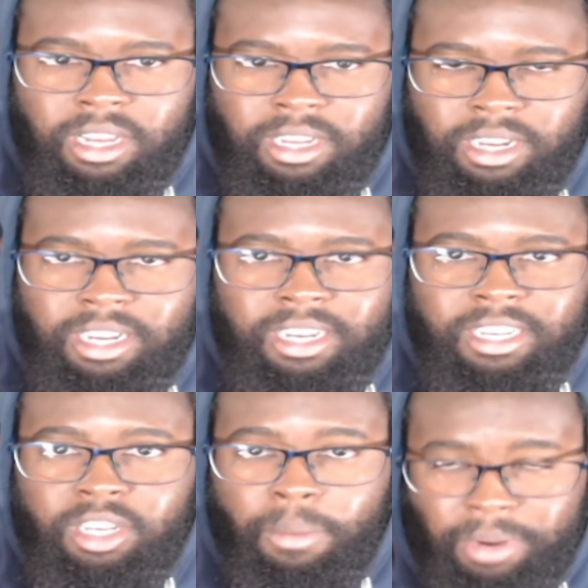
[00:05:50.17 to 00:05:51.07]

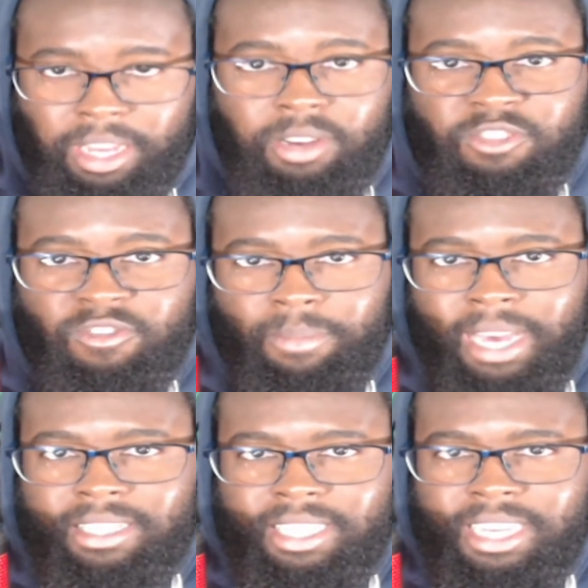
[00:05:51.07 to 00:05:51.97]
uh, to players from
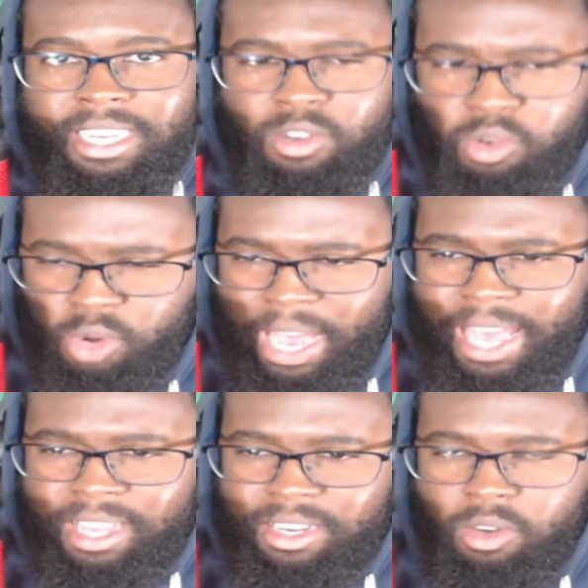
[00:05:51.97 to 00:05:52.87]
back then who
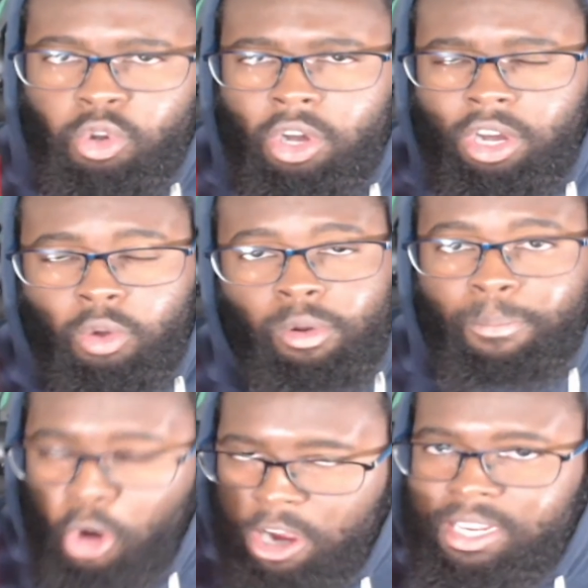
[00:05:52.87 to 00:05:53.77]
had who, who were
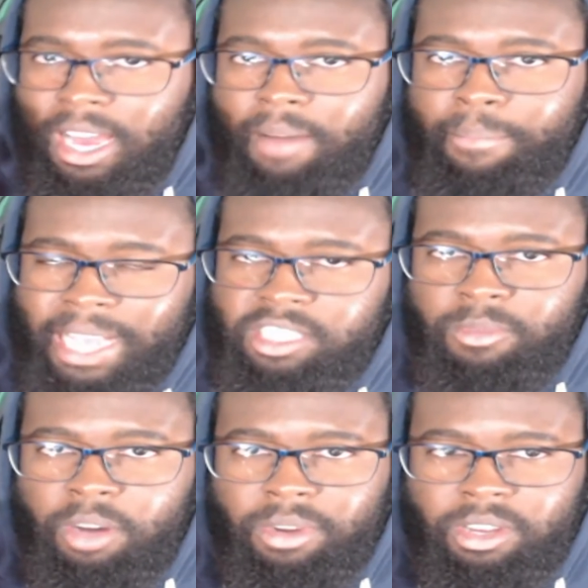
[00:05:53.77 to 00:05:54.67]
part-time
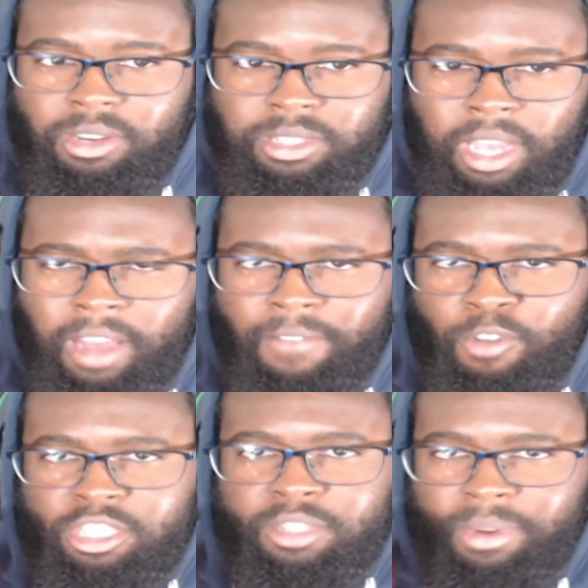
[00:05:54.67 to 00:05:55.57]
basketball players
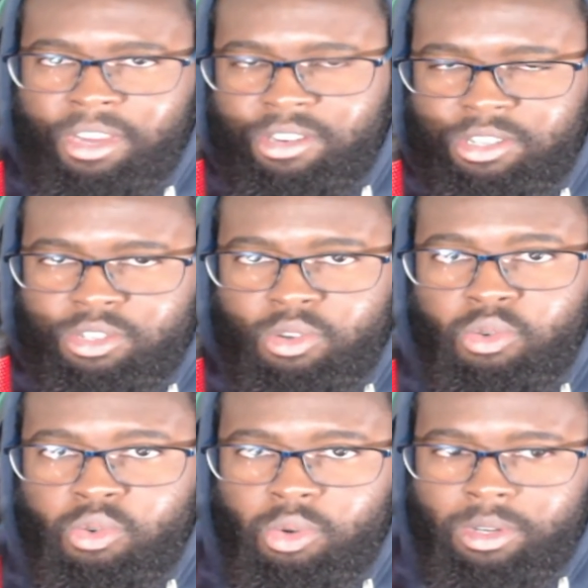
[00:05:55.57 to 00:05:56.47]
versus players
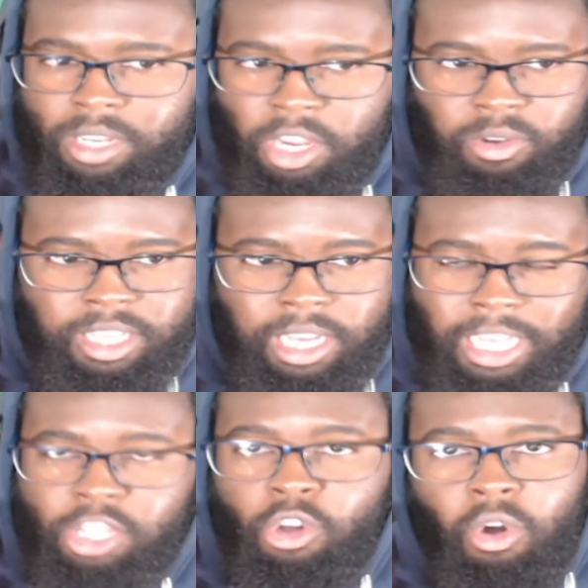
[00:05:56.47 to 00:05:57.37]
who literally uh,
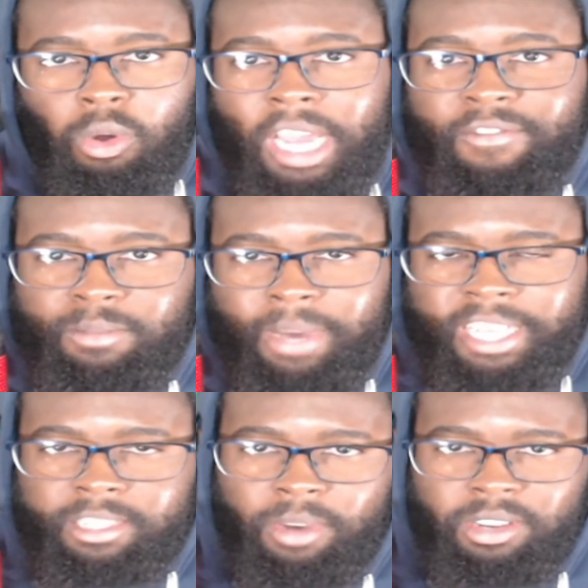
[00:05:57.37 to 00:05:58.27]
like their whole life is
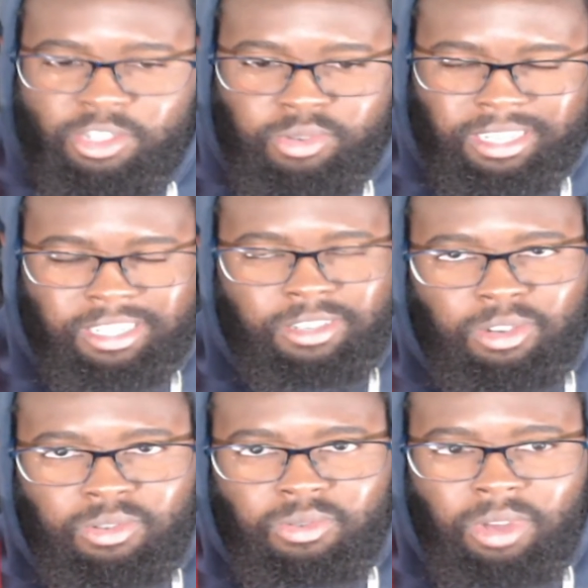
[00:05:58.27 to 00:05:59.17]
basketball then you can
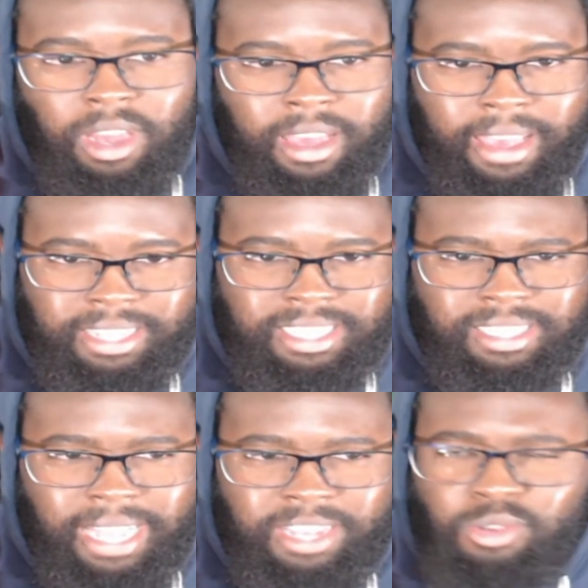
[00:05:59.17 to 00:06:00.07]
conclude and
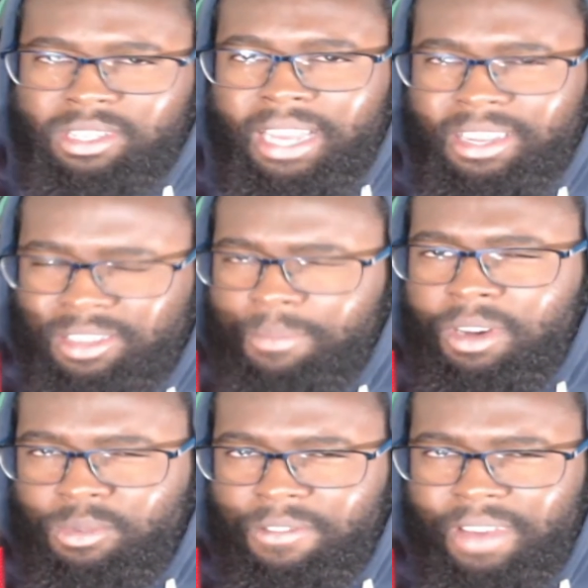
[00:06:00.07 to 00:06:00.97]
just like you can like come
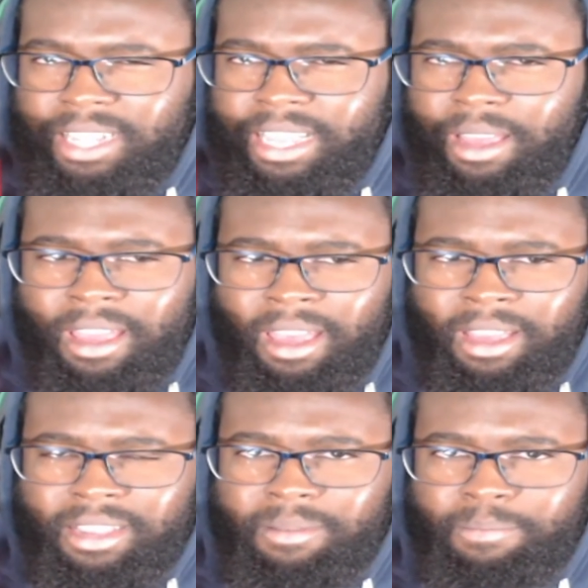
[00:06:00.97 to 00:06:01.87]
up with the fact that
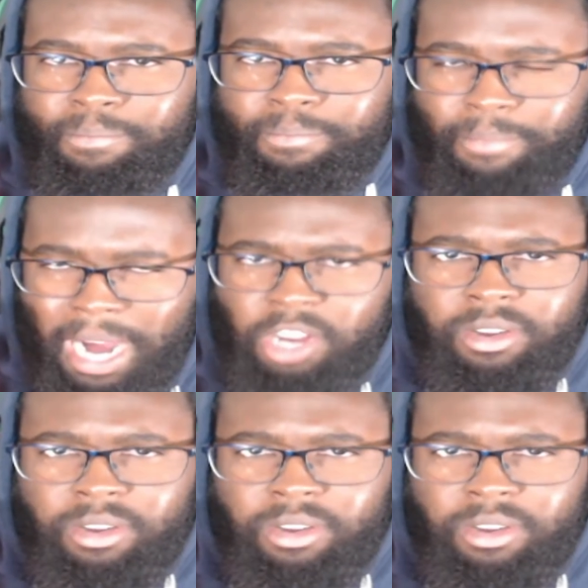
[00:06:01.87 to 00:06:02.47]
modern